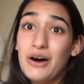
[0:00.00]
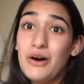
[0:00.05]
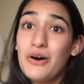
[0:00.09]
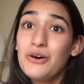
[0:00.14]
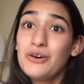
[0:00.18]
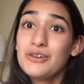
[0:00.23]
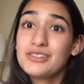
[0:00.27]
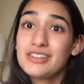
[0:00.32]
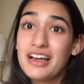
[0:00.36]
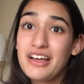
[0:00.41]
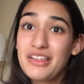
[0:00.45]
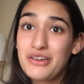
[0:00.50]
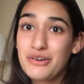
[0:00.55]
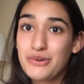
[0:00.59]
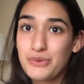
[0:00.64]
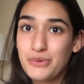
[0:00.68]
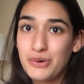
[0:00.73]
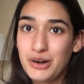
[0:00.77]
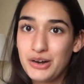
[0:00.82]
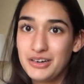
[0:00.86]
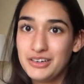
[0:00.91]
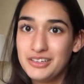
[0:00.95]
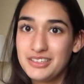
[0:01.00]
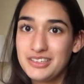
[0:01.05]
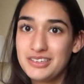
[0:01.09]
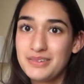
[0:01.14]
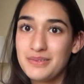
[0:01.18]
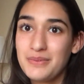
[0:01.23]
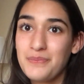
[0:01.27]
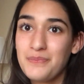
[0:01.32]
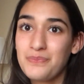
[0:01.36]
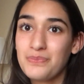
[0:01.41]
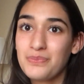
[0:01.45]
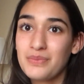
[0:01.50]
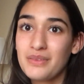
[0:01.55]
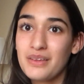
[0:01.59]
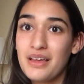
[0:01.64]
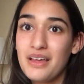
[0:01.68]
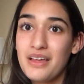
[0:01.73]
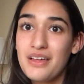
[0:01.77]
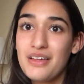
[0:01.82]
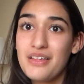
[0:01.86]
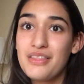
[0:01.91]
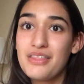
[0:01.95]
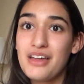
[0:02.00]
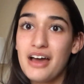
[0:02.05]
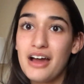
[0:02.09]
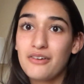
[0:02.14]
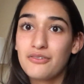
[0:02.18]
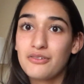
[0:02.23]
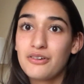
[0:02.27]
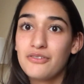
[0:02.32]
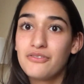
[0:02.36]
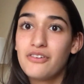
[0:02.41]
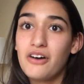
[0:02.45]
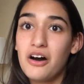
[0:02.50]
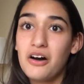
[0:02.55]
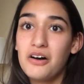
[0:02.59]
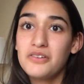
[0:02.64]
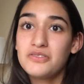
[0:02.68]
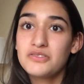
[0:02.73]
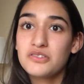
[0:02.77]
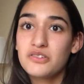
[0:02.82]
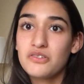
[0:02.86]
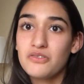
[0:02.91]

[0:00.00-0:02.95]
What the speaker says: whole nother world that revolves